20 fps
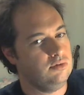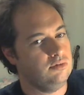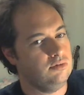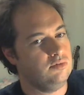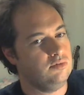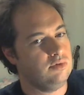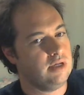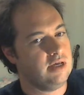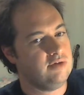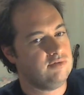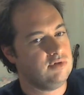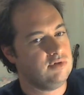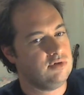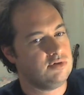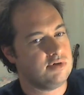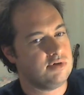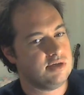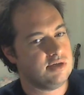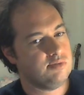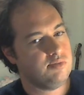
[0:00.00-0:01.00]
would have to
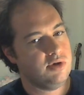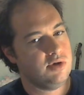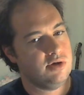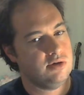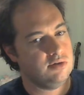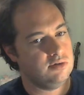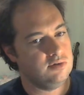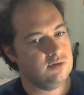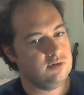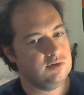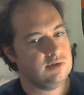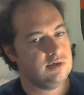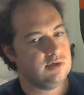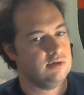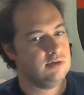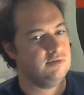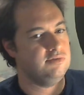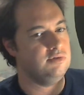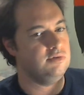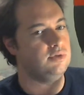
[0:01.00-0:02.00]
transpose
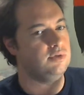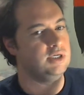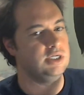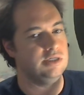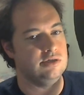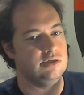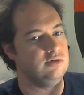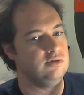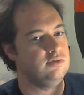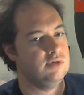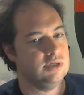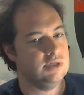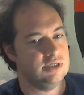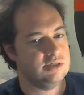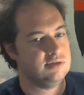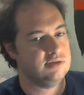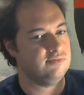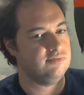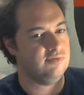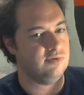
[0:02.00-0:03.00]
if you wanted to do
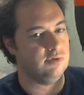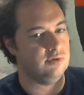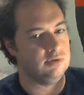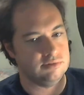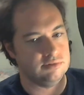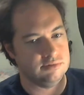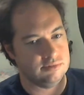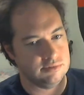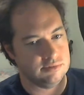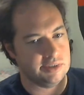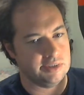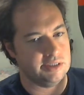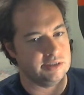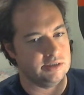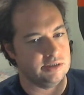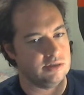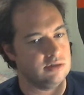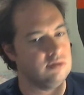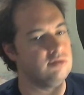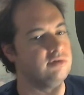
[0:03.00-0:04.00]
nice full kind
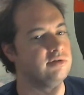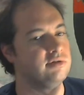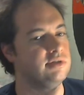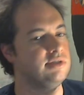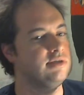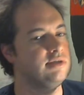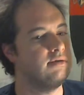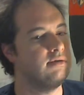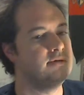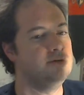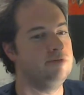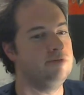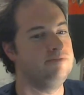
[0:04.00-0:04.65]
of chords.